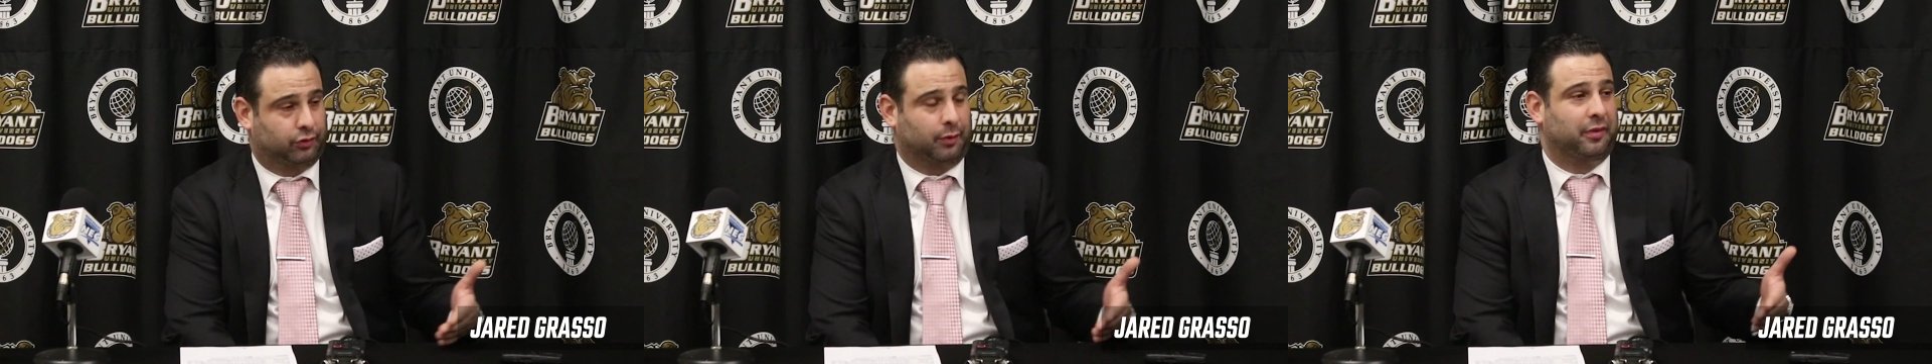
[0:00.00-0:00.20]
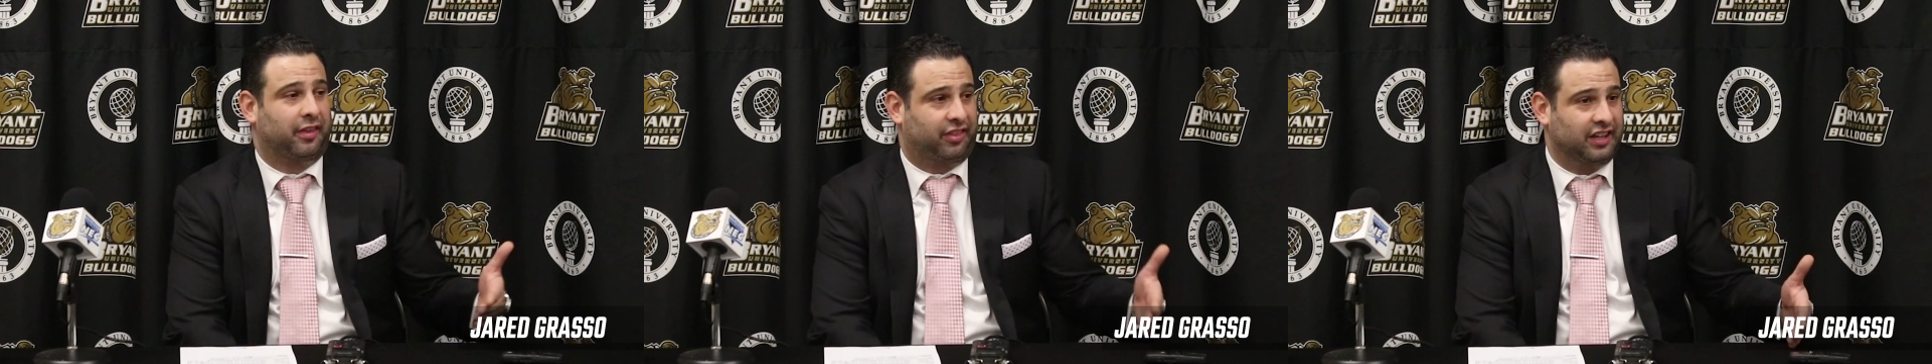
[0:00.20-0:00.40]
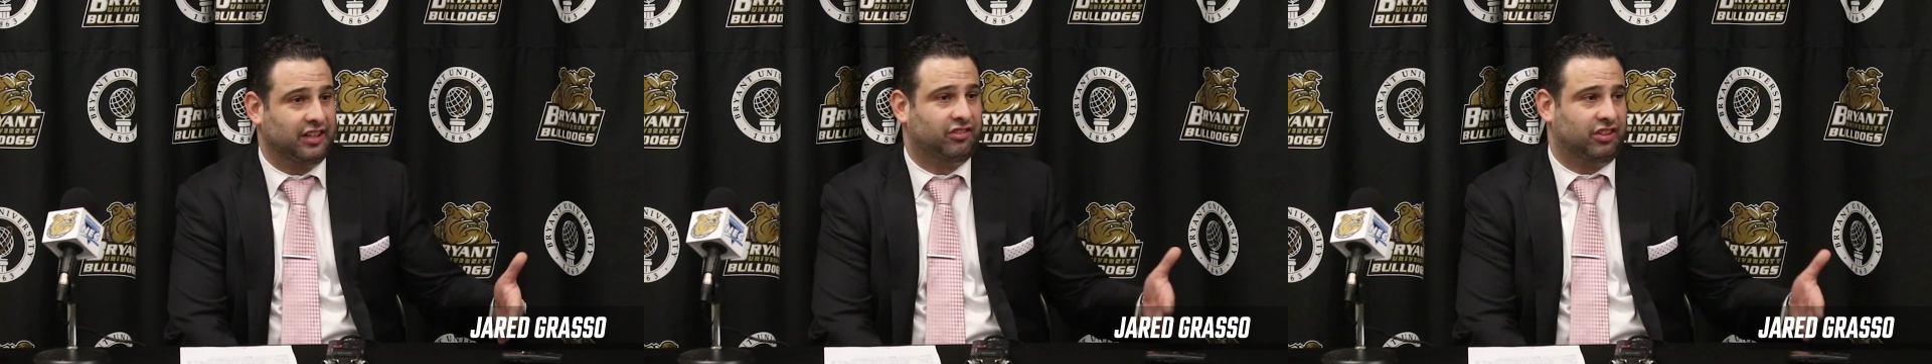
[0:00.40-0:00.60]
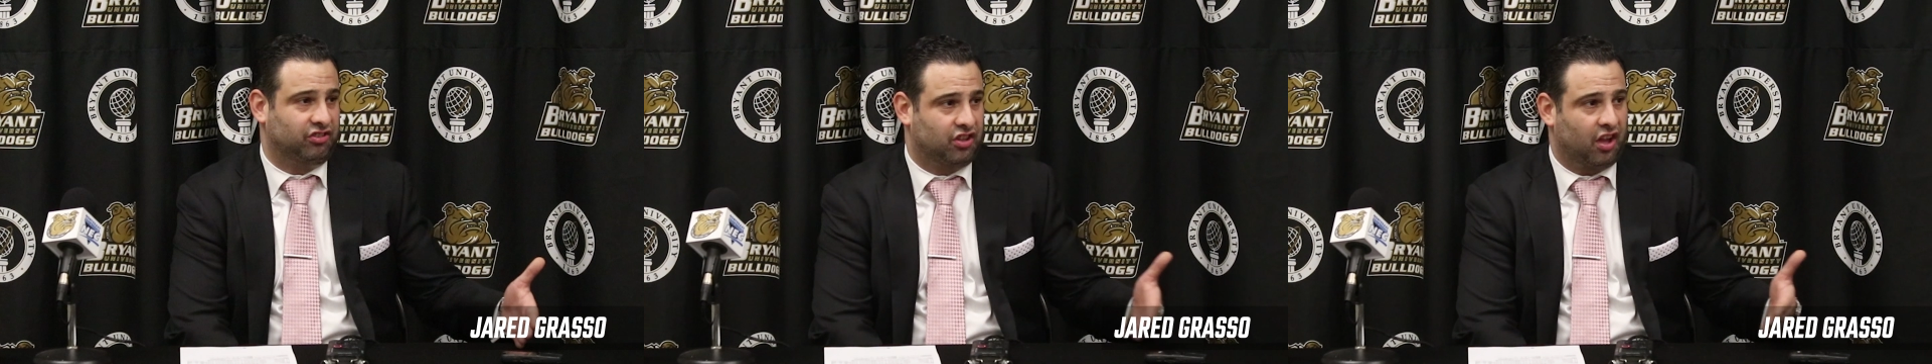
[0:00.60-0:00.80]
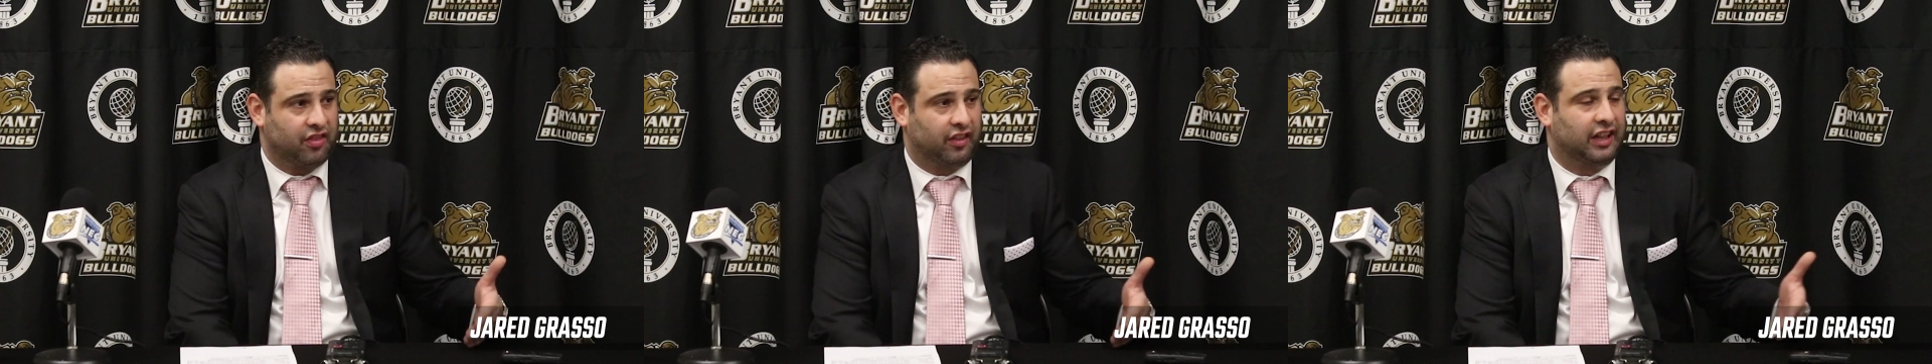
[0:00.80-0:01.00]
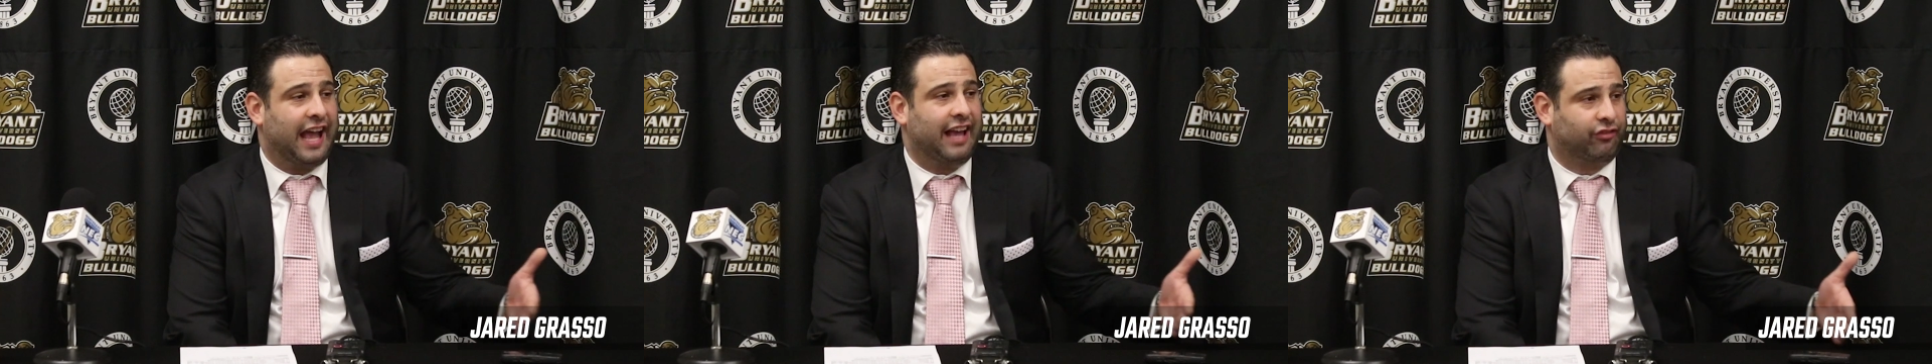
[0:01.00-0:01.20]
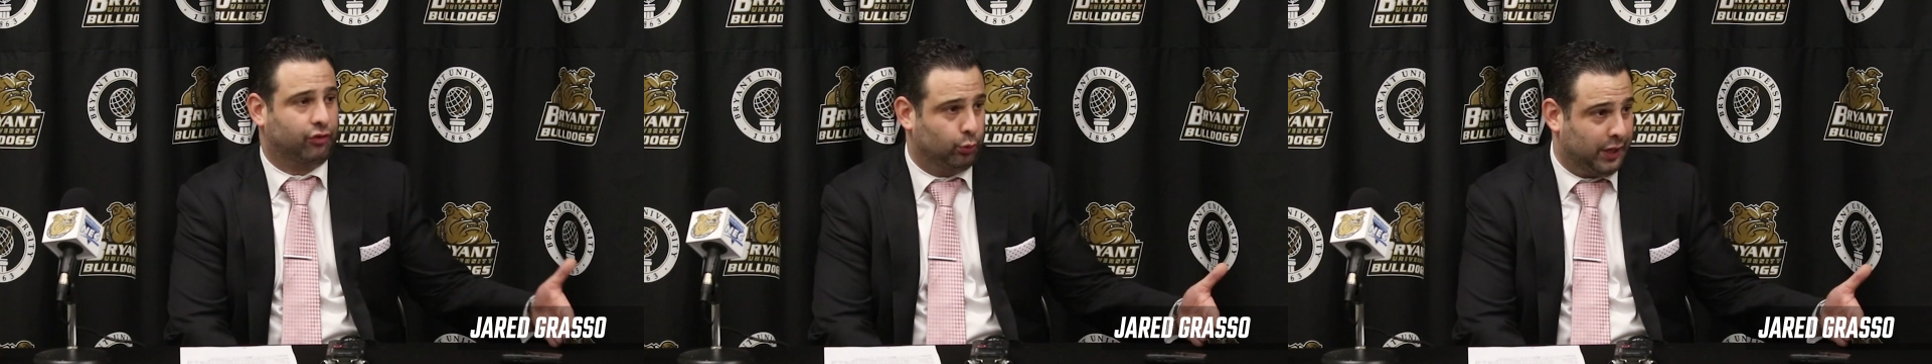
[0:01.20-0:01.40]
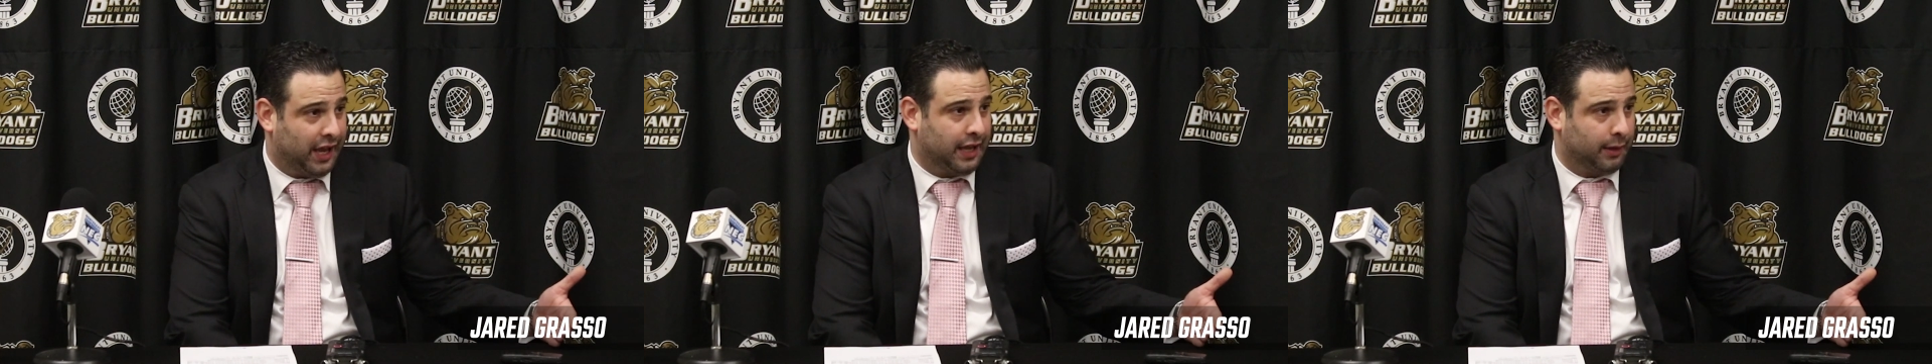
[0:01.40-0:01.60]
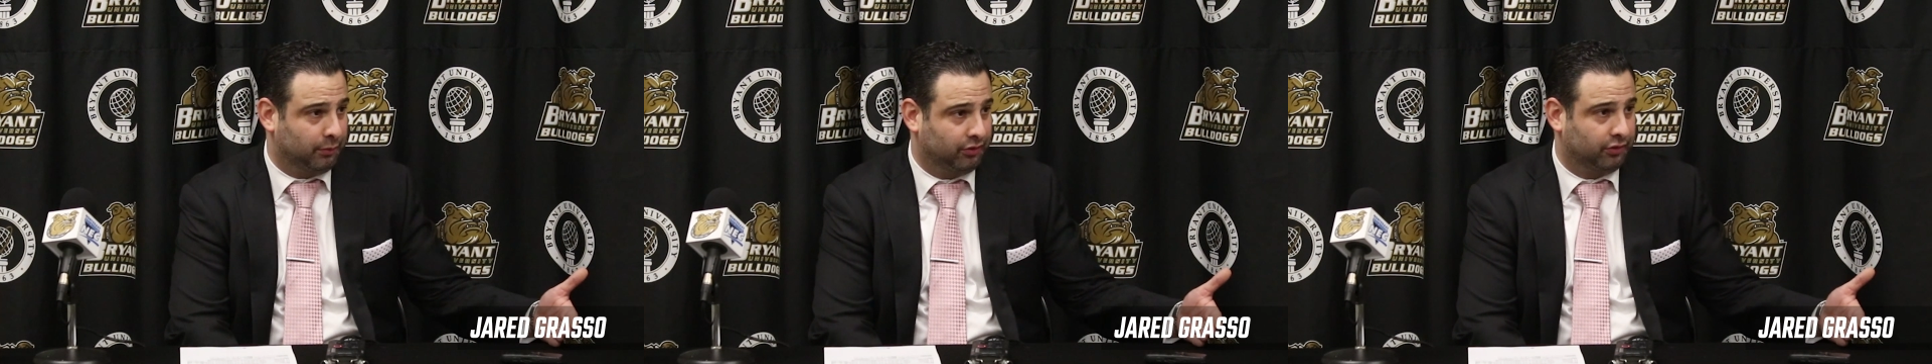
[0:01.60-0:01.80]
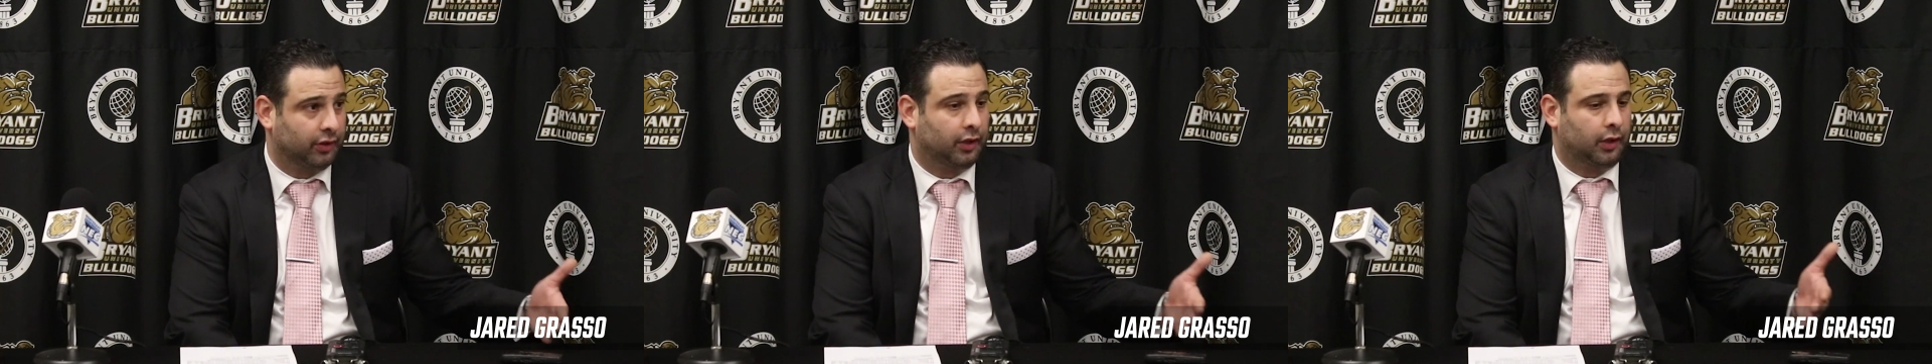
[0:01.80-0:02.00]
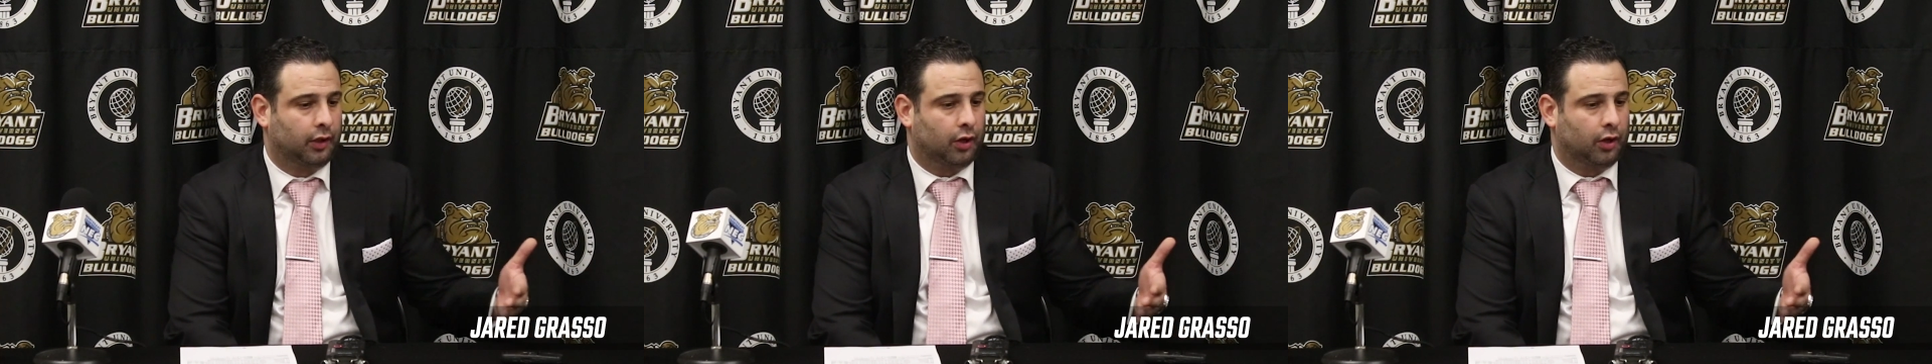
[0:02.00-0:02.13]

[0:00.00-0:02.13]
Some of the things he's done the last two games